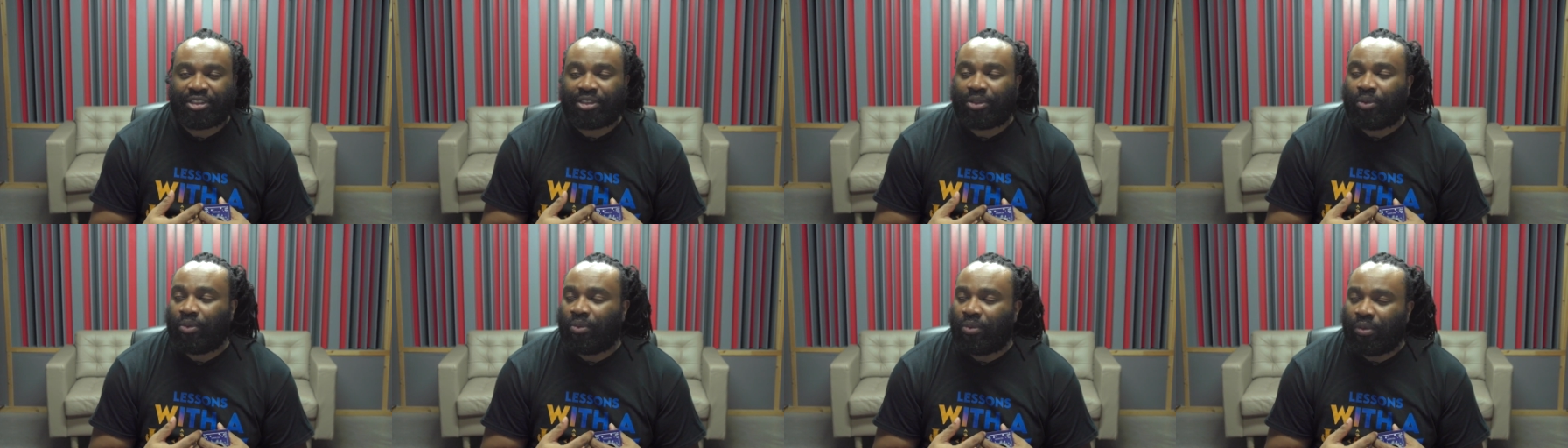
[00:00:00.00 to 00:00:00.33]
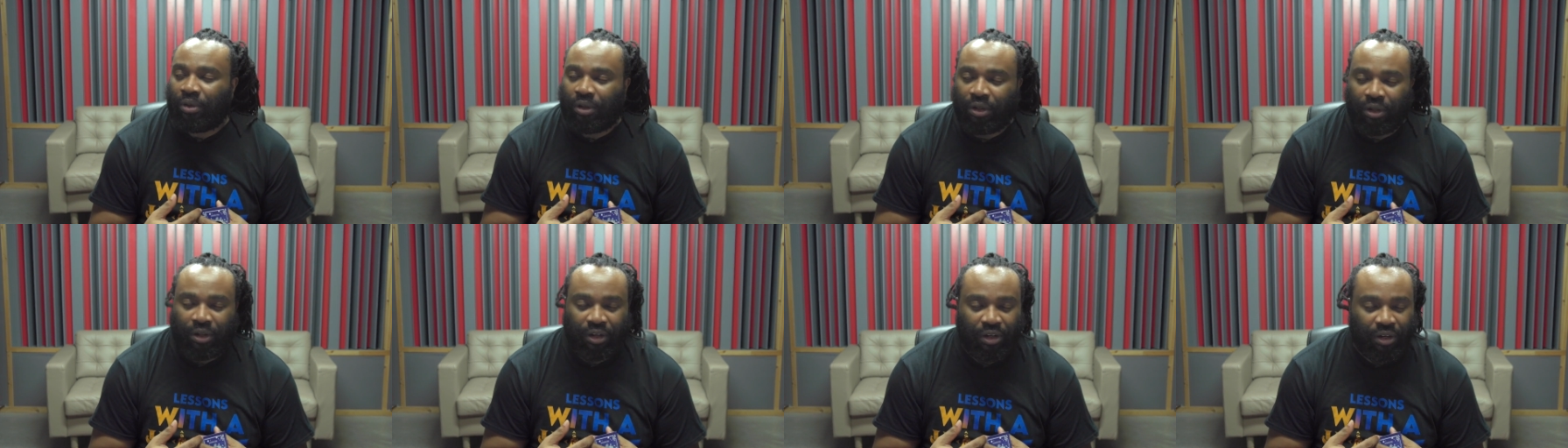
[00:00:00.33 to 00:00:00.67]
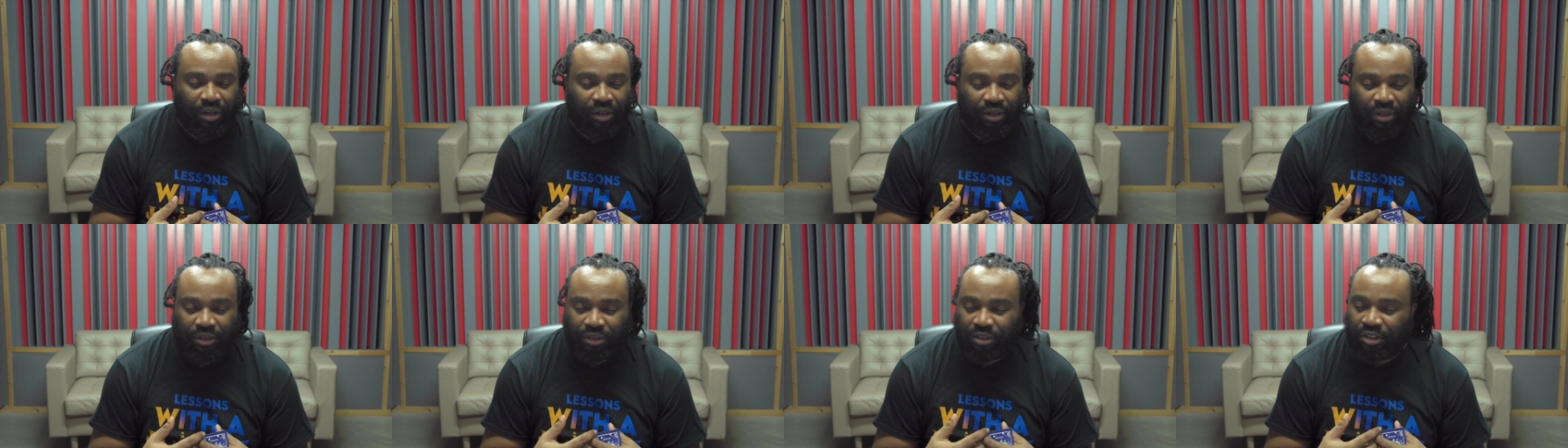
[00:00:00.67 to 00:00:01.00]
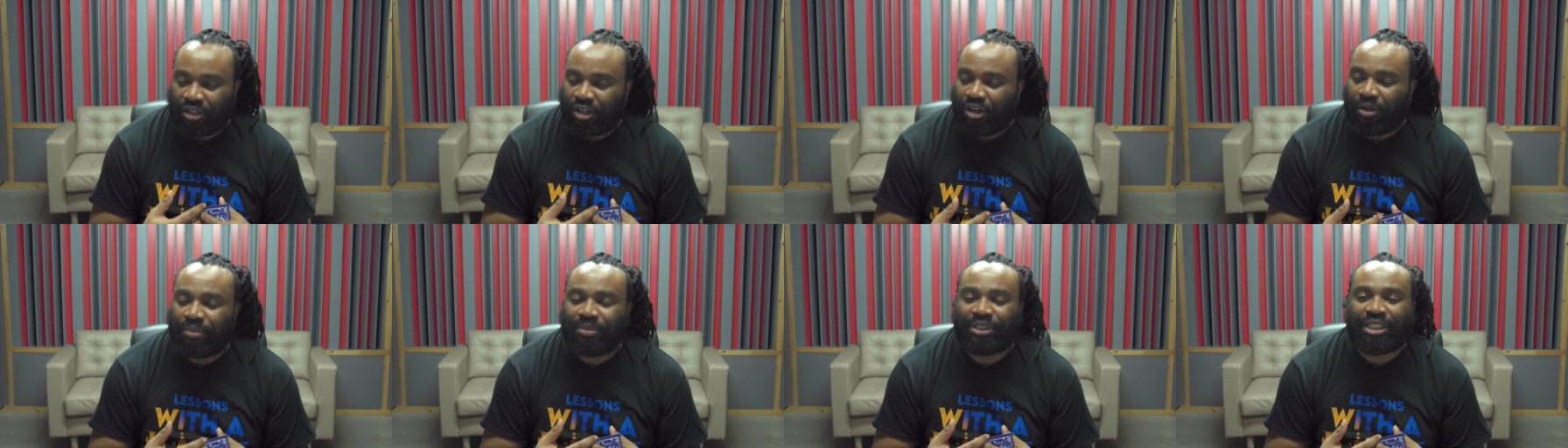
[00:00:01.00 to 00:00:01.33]
the world
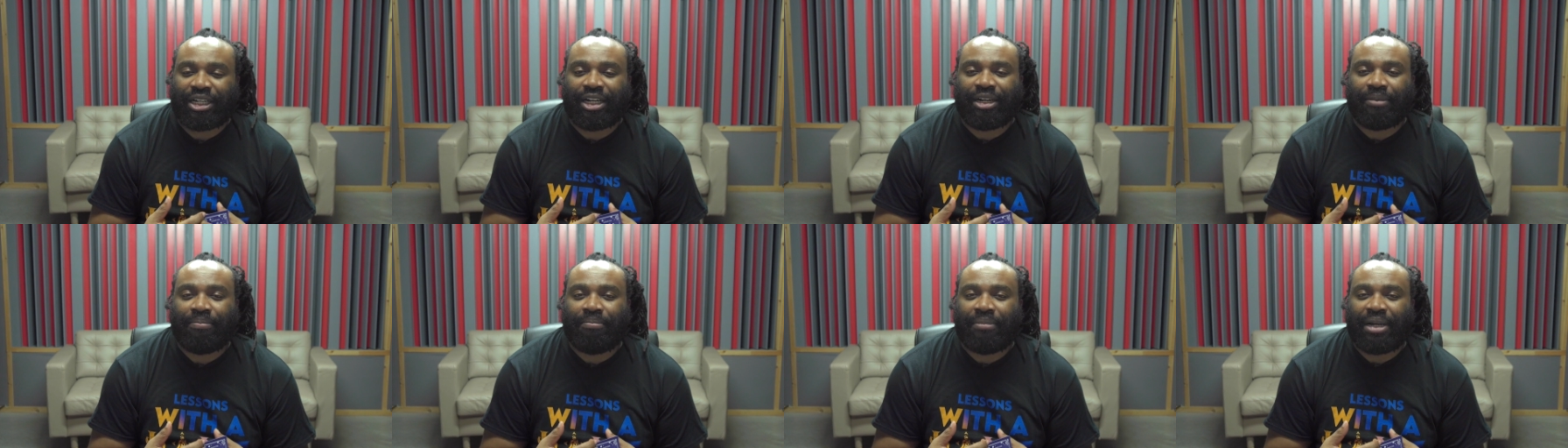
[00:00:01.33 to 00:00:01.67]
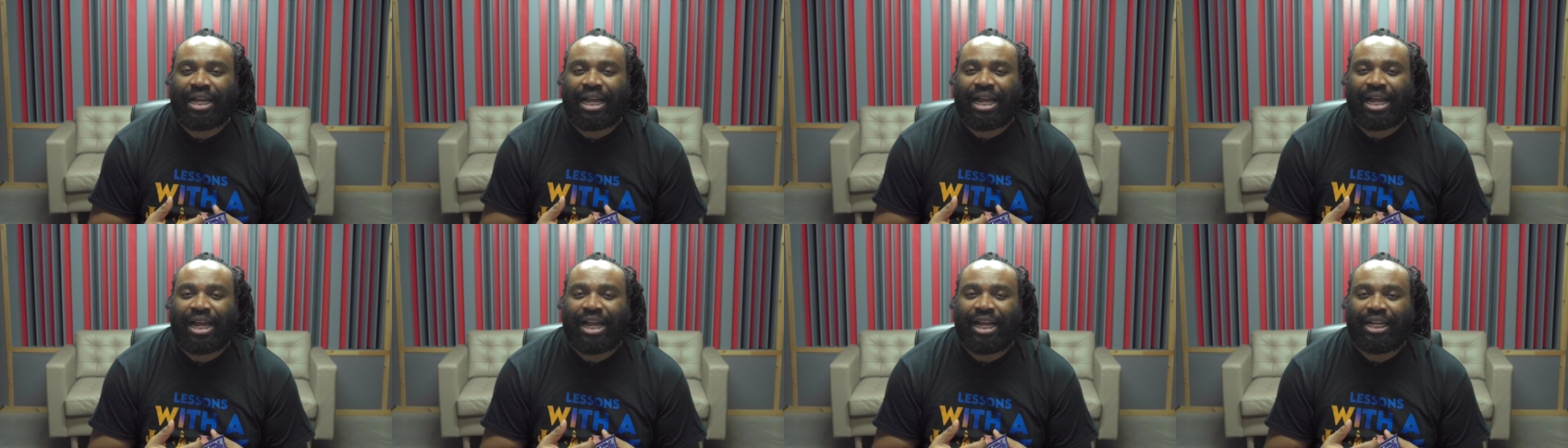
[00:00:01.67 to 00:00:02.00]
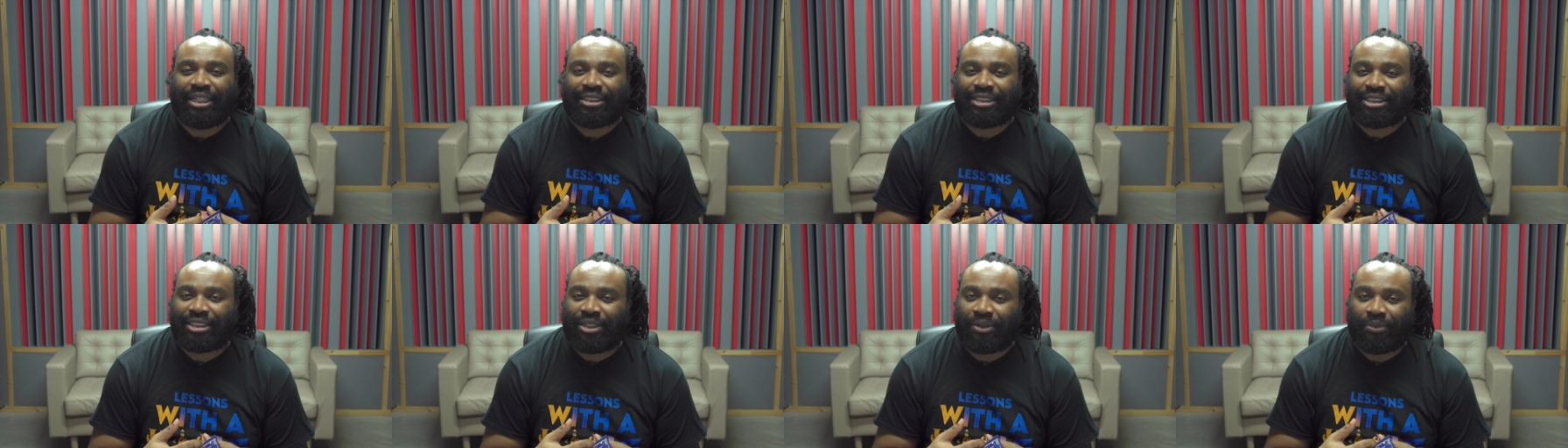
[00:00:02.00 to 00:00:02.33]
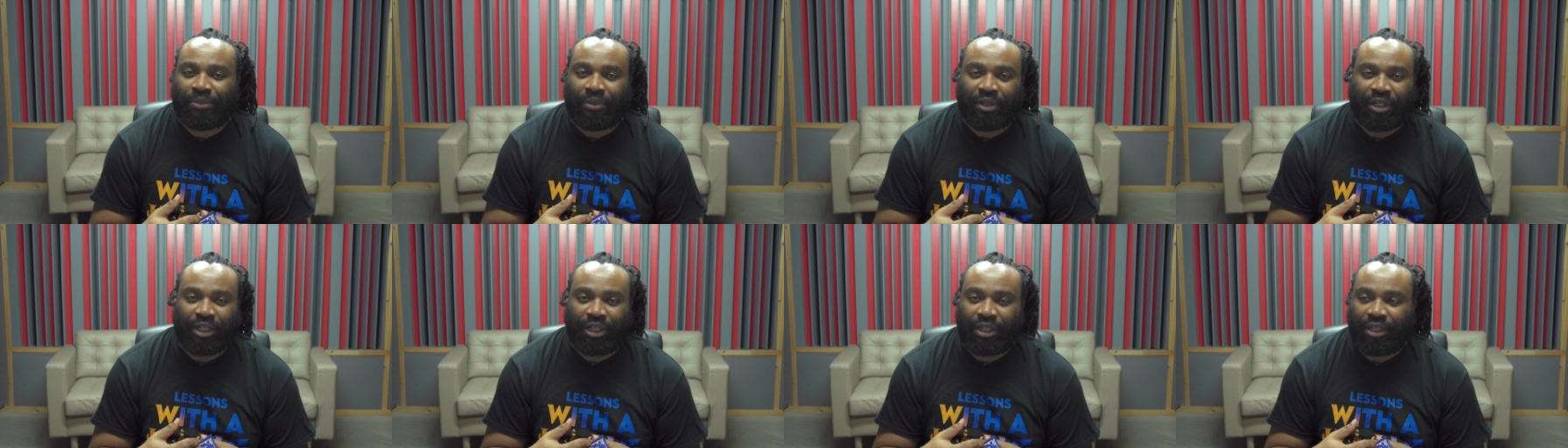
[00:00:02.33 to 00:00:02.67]
comes out in mass, and
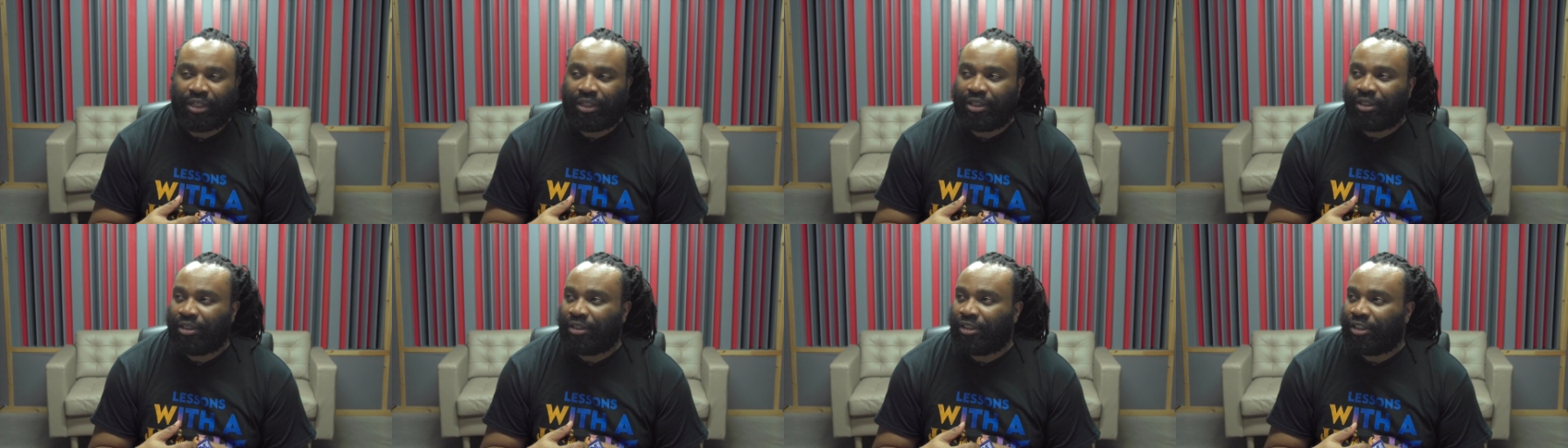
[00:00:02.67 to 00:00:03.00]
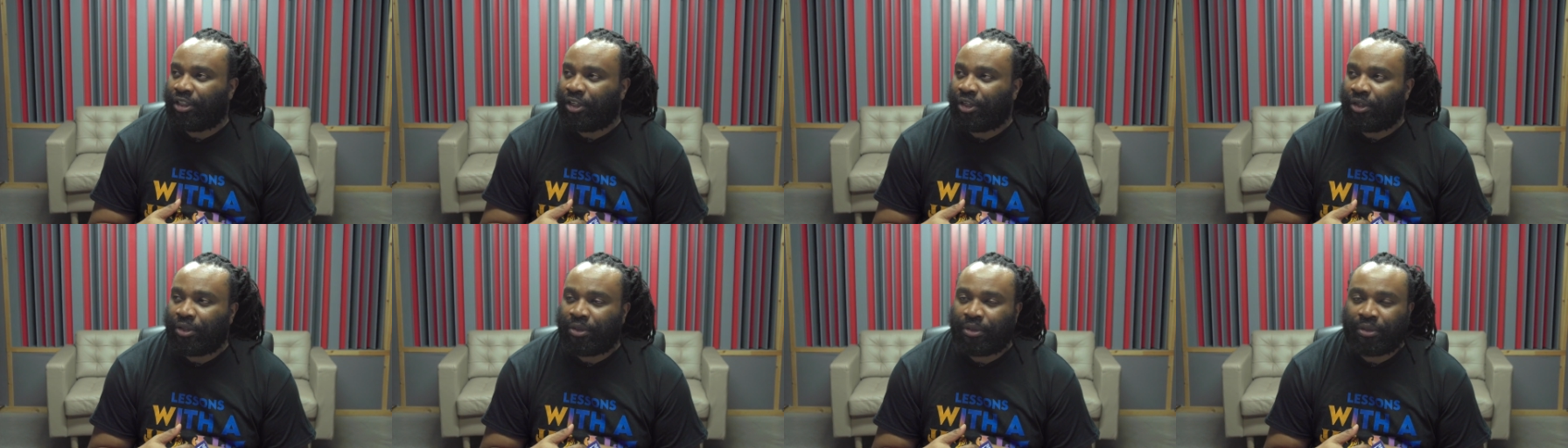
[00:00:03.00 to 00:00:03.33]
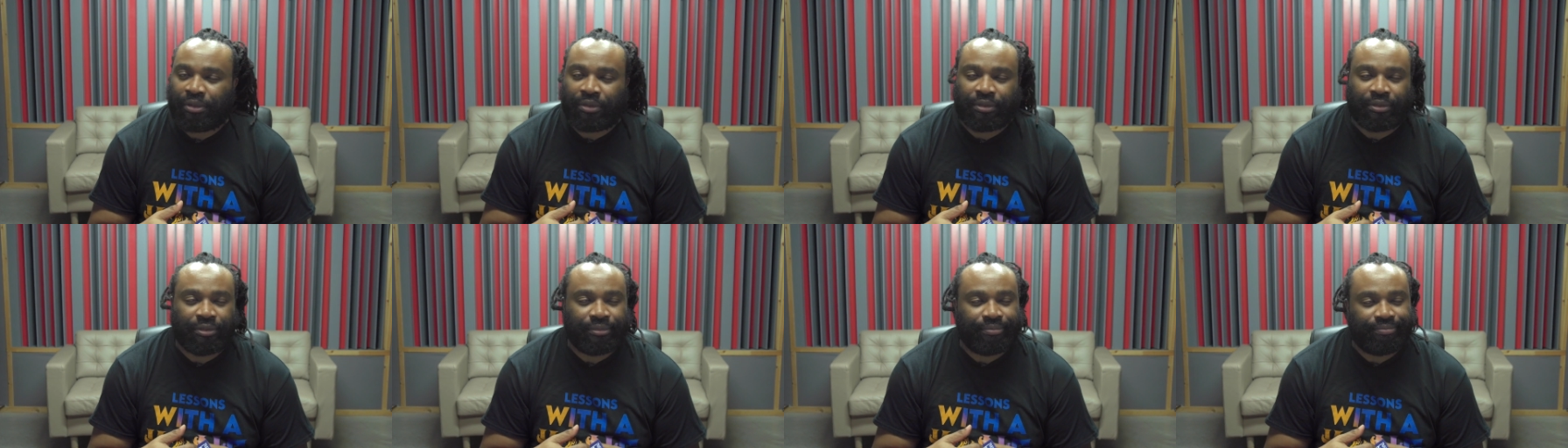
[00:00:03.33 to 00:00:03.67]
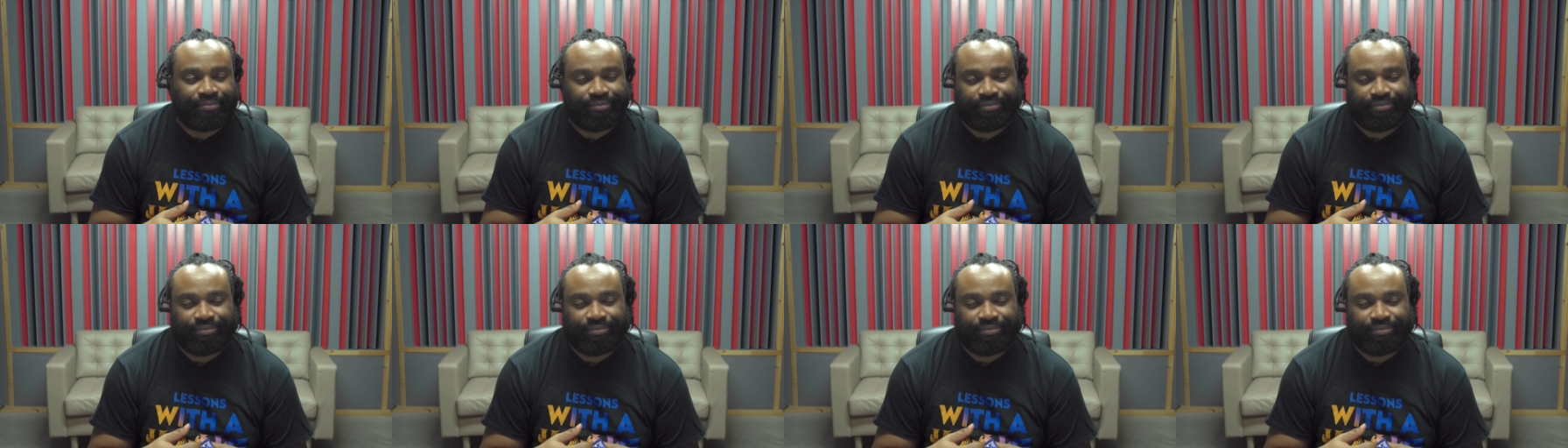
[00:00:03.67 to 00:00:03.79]
we, you know,